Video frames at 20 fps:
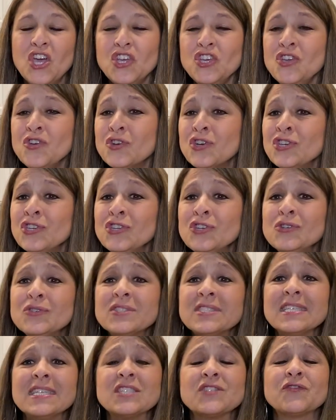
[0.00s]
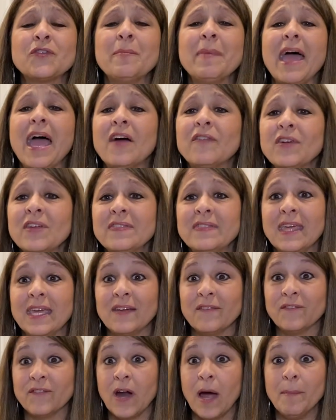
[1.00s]
You can use this from
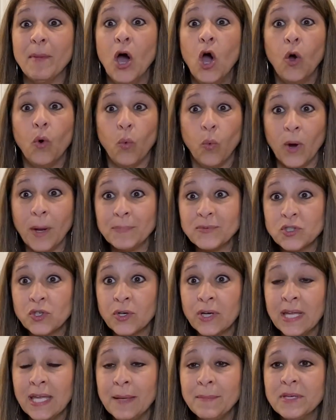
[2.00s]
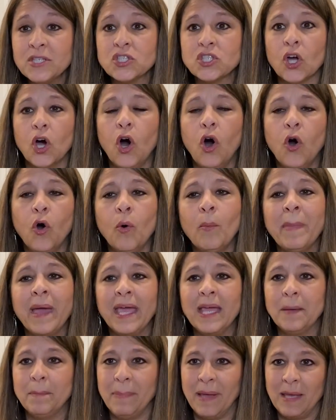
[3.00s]
everything from whipped cream to
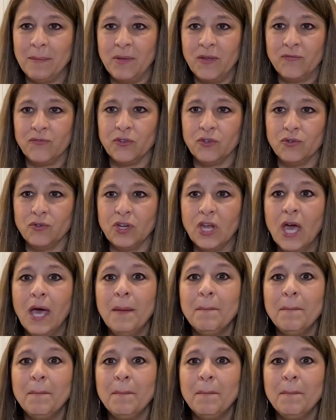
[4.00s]
homemade baby food,